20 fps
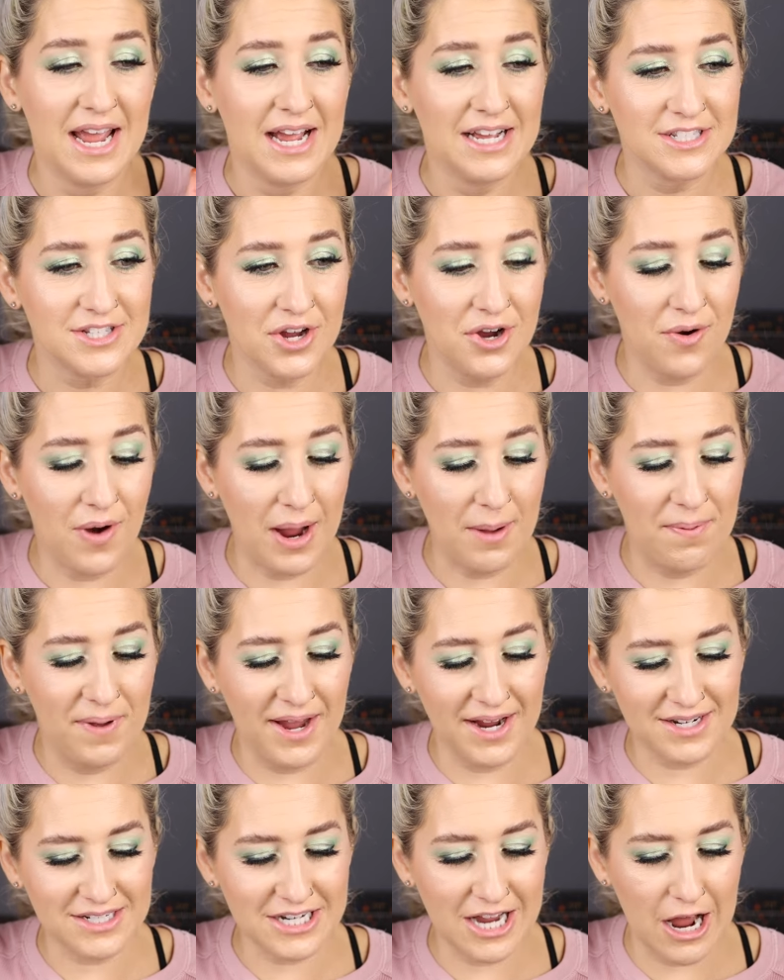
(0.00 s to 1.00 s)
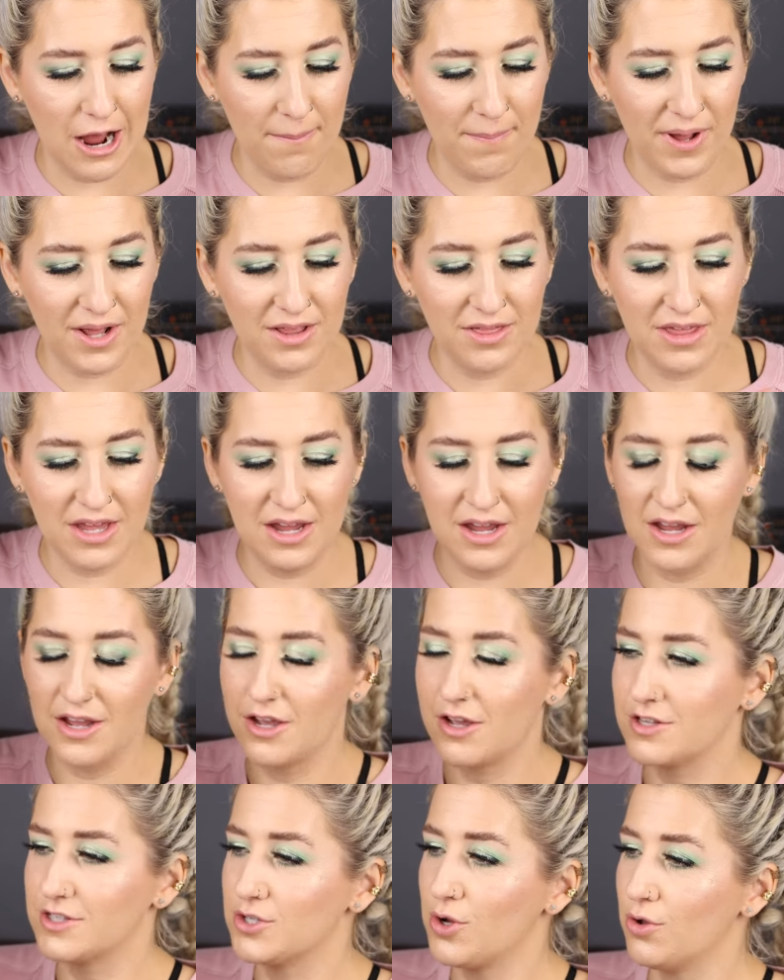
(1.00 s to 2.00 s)
So I picked up
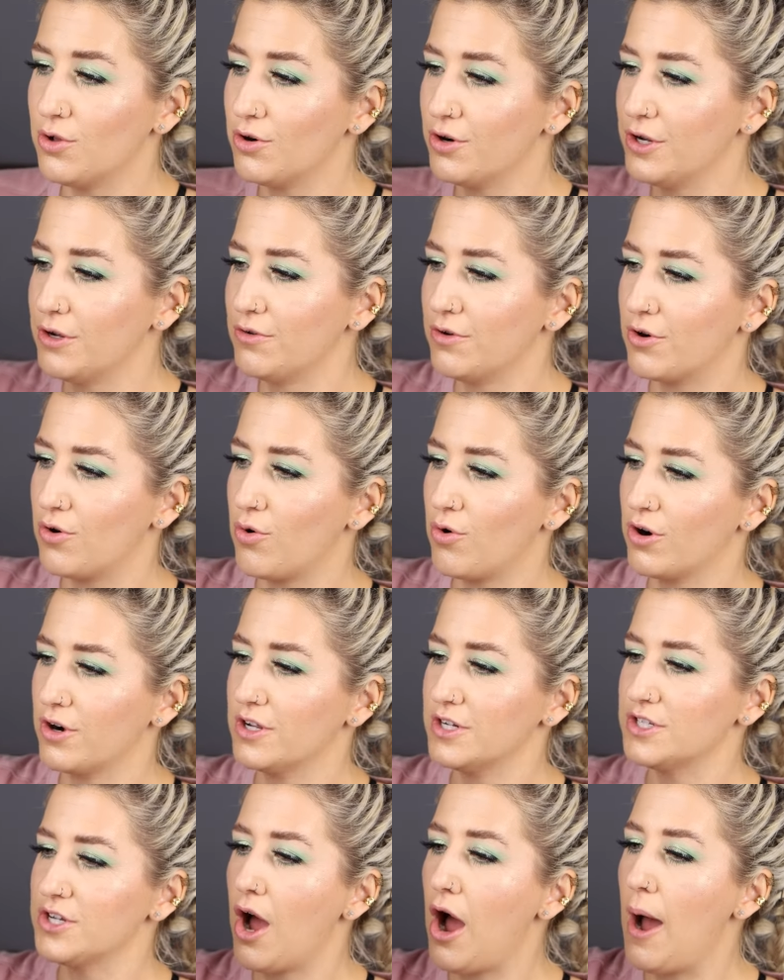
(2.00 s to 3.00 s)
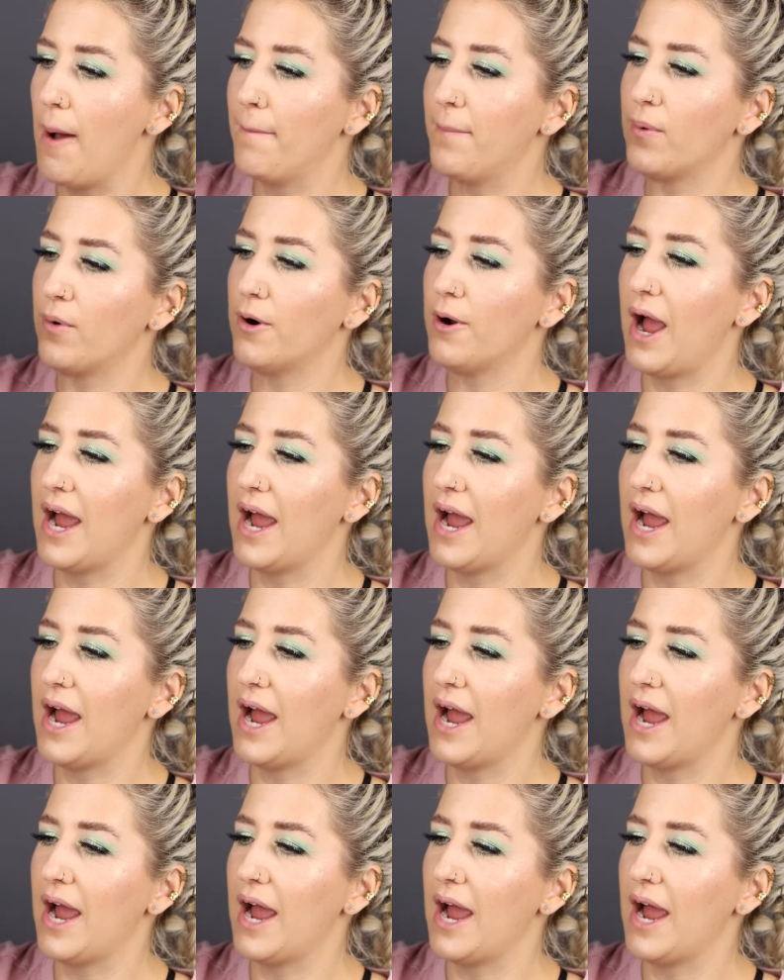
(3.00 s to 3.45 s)
the Solar Unicorn Topper.